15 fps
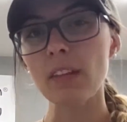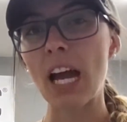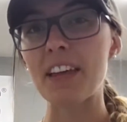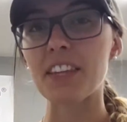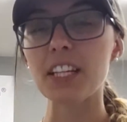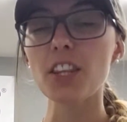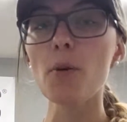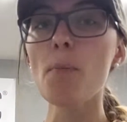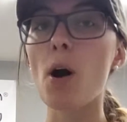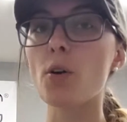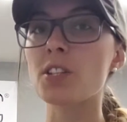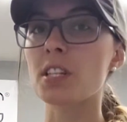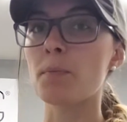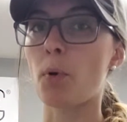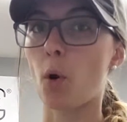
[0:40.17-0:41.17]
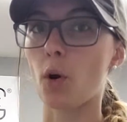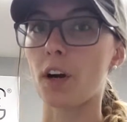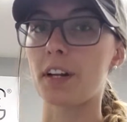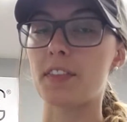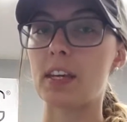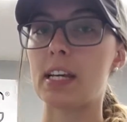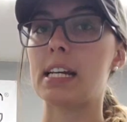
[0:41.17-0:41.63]
I think the most
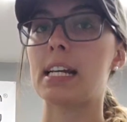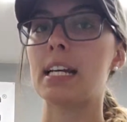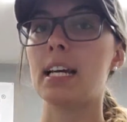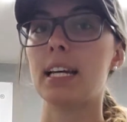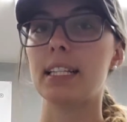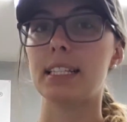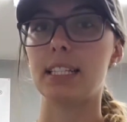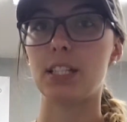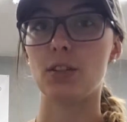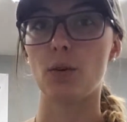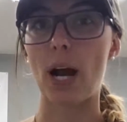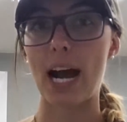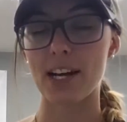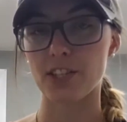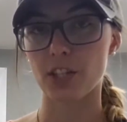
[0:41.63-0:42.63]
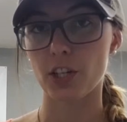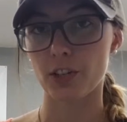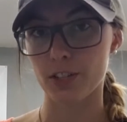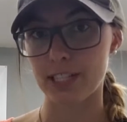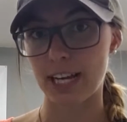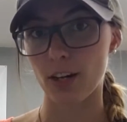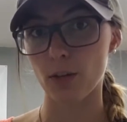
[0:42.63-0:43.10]
important thing to ask
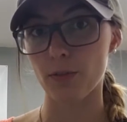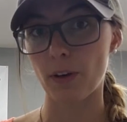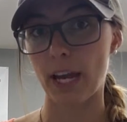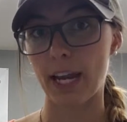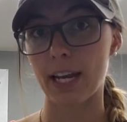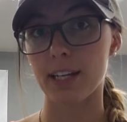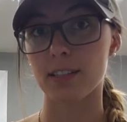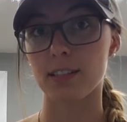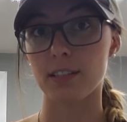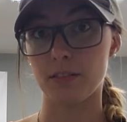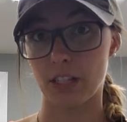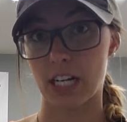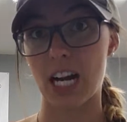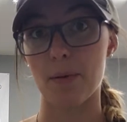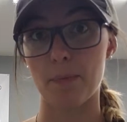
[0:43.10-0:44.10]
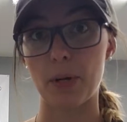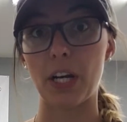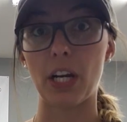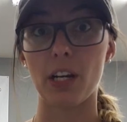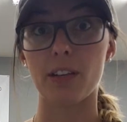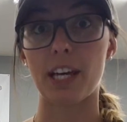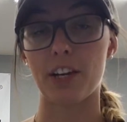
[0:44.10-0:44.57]
yourself and the
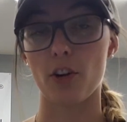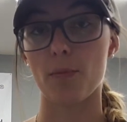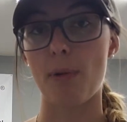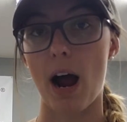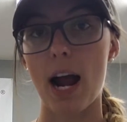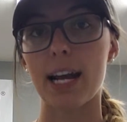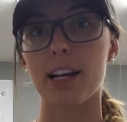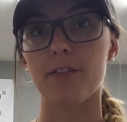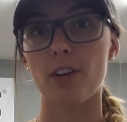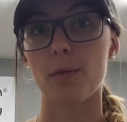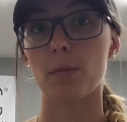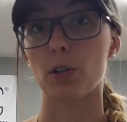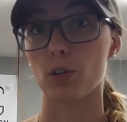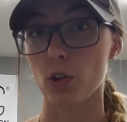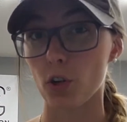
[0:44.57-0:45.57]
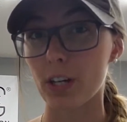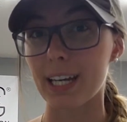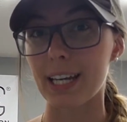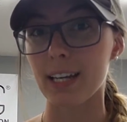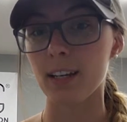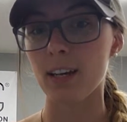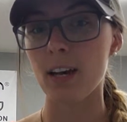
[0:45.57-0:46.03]
company that you're buying from or
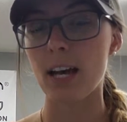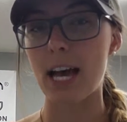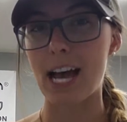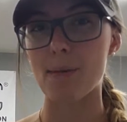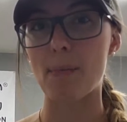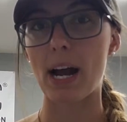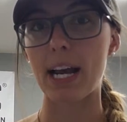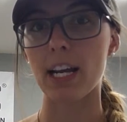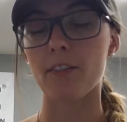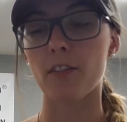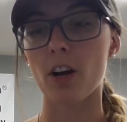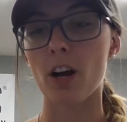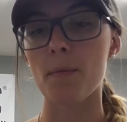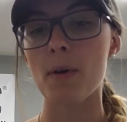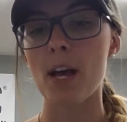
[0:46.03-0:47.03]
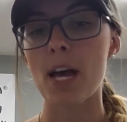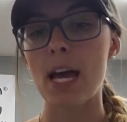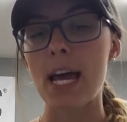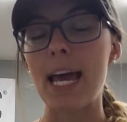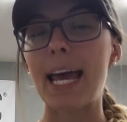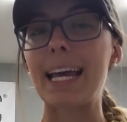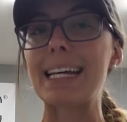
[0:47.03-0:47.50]
looking at buying from
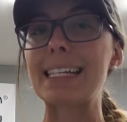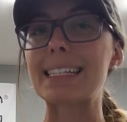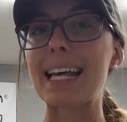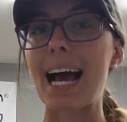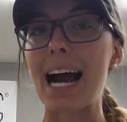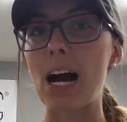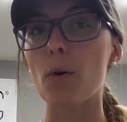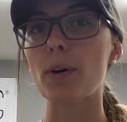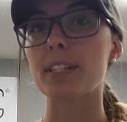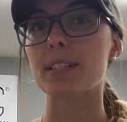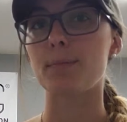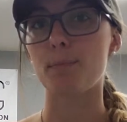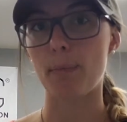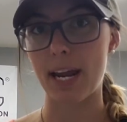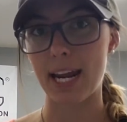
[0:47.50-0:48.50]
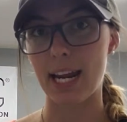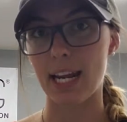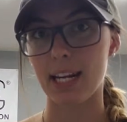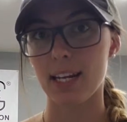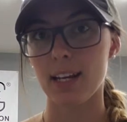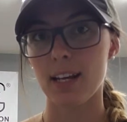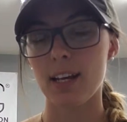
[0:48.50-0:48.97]
is how it's
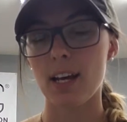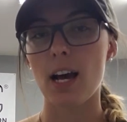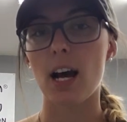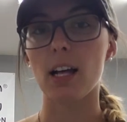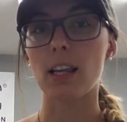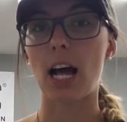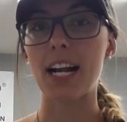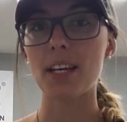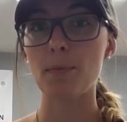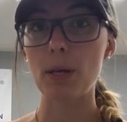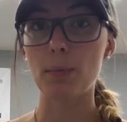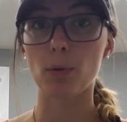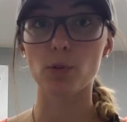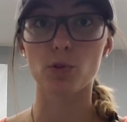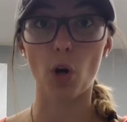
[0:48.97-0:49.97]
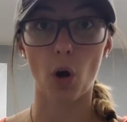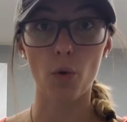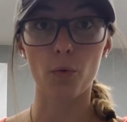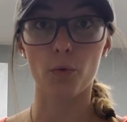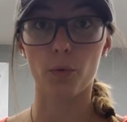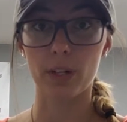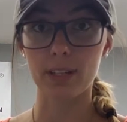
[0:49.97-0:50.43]
made. A lot of people
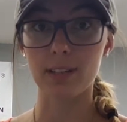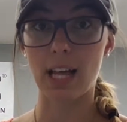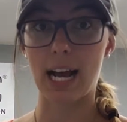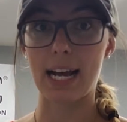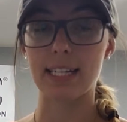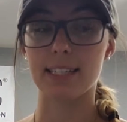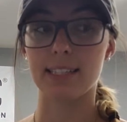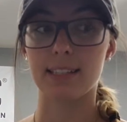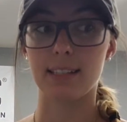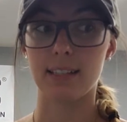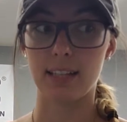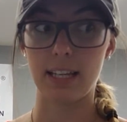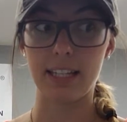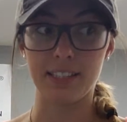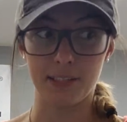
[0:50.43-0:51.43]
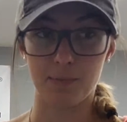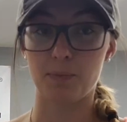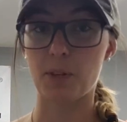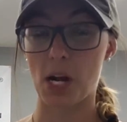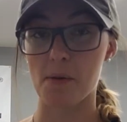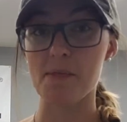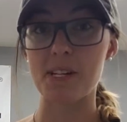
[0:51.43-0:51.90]
don't realize, it's
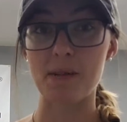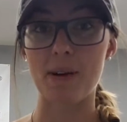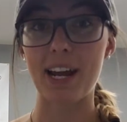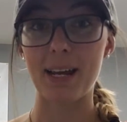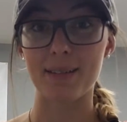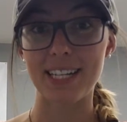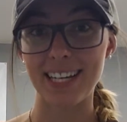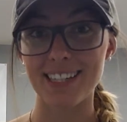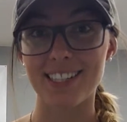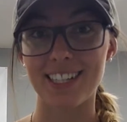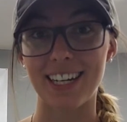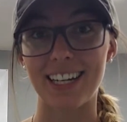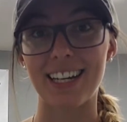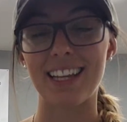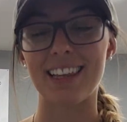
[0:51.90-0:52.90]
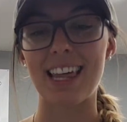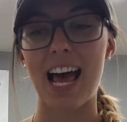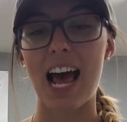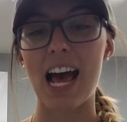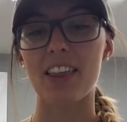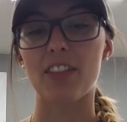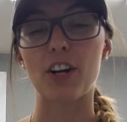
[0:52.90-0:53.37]
coming to my attention,
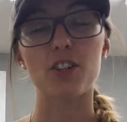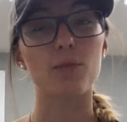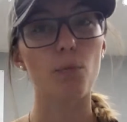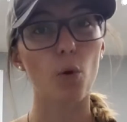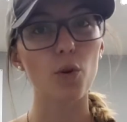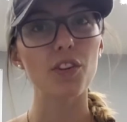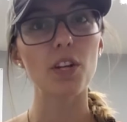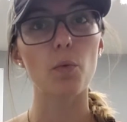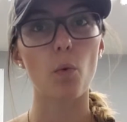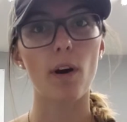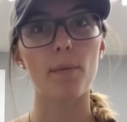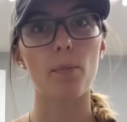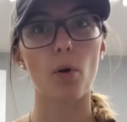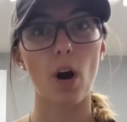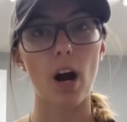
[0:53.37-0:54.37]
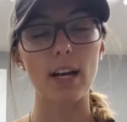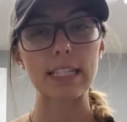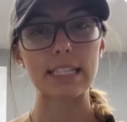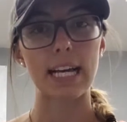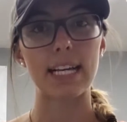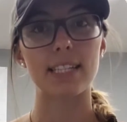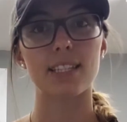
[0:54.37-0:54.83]
that there's more than one
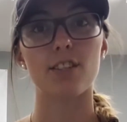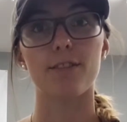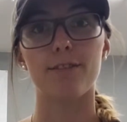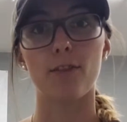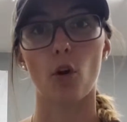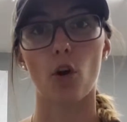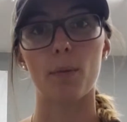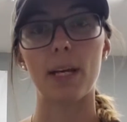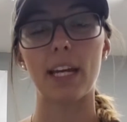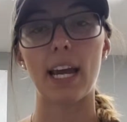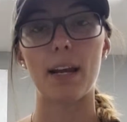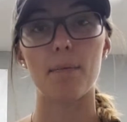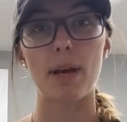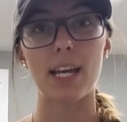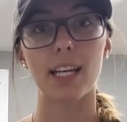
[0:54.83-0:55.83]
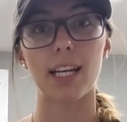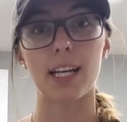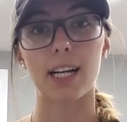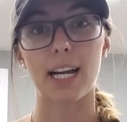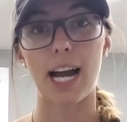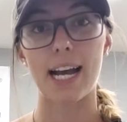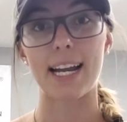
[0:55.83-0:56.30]
process to forming and making
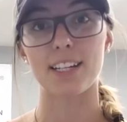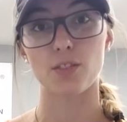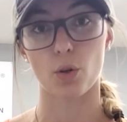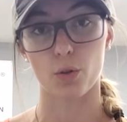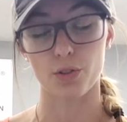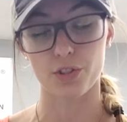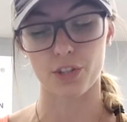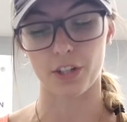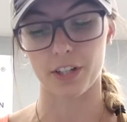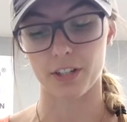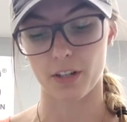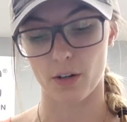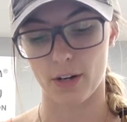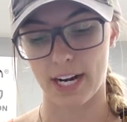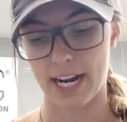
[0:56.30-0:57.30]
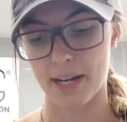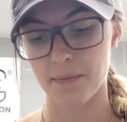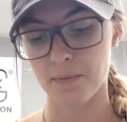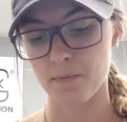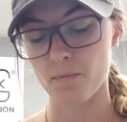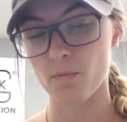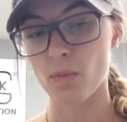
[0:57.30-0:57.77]
a Kydex holster,
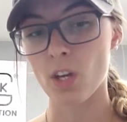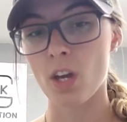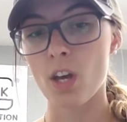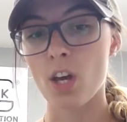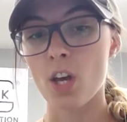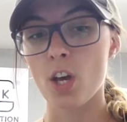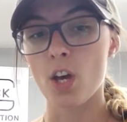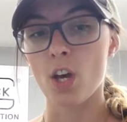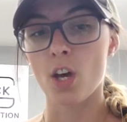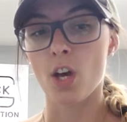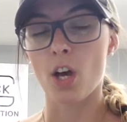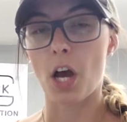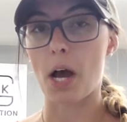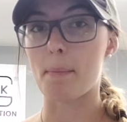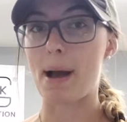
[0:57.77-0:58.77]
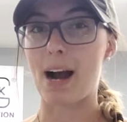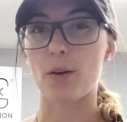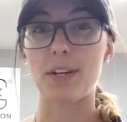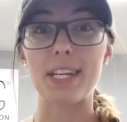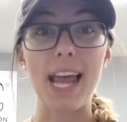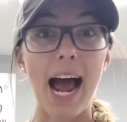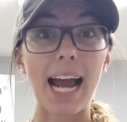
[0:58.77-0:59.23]
okay?
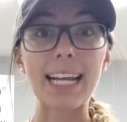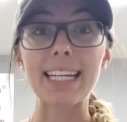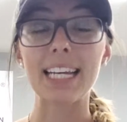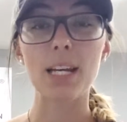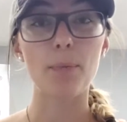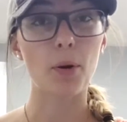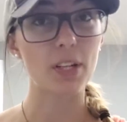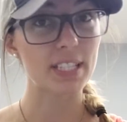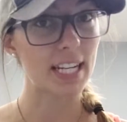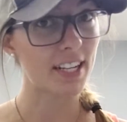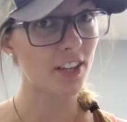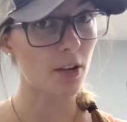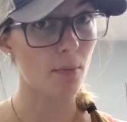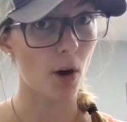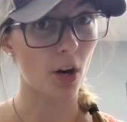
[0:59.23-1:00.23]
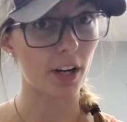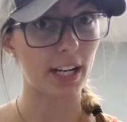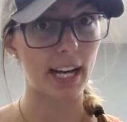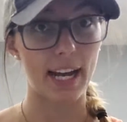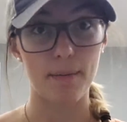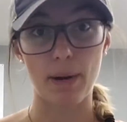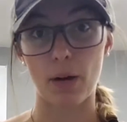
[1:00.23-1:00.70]
About 90% of the
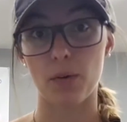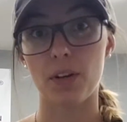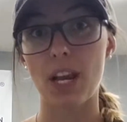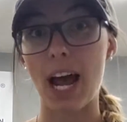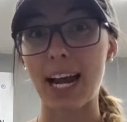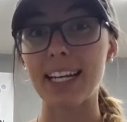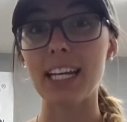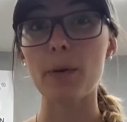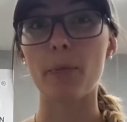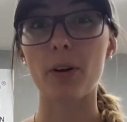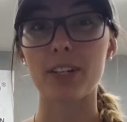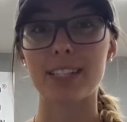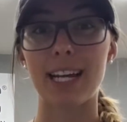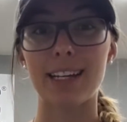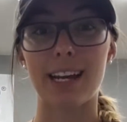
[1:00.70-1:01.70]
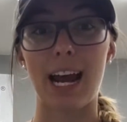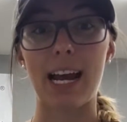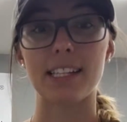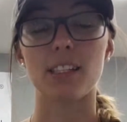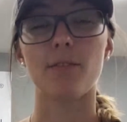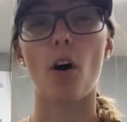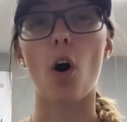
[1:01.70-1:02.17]
market, about 90%
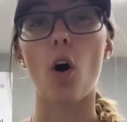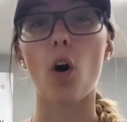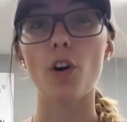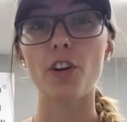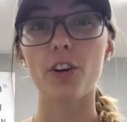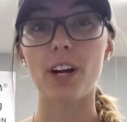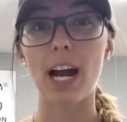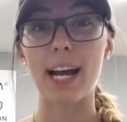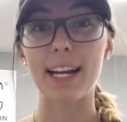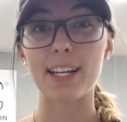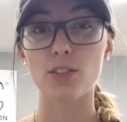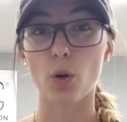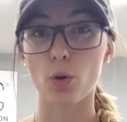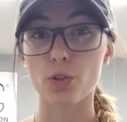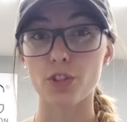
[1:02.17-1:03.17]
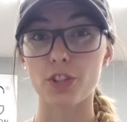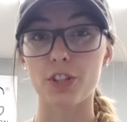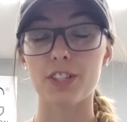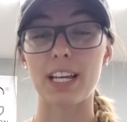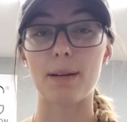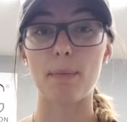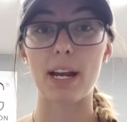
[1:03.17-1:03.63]
guys of all your Kydex holsters and